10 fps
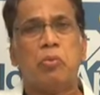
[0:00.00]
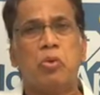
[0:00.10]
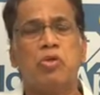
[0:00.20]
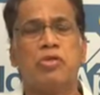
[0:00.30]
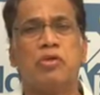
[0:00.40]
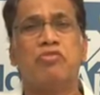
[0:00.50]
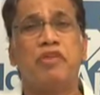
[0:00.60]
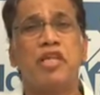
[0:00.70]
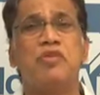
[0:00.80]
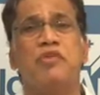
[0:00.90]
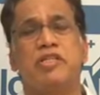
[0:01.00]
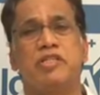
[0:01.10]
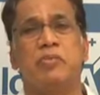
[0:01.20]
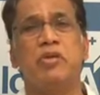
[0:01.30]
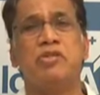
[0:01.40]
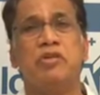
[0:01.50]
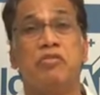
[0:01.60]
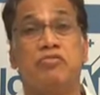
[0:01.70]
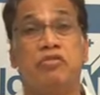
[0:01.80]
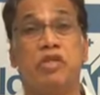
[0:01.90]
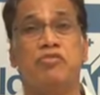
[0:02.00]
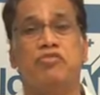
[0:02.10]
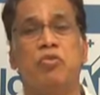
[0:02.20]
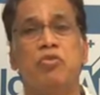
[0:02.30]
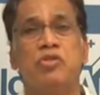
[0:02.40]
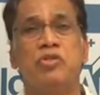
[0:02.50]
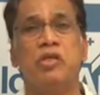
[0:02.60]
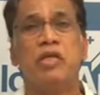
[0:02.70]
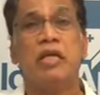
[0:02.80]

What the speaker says: good fresh vegetables, fresh fruits,